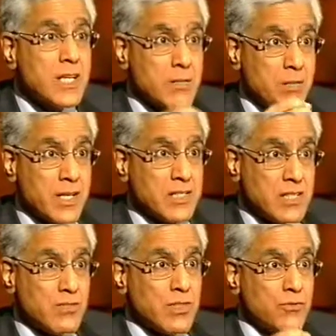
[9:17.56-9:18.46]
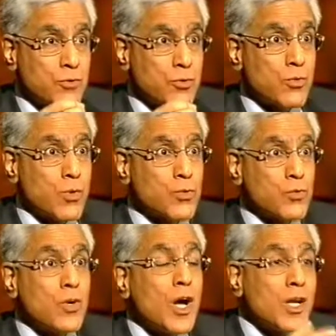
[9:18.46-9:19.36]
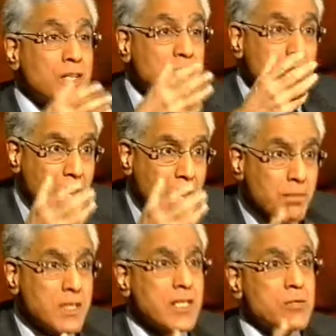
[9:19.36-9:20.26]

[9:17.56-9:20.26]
take place even if you don't want to describe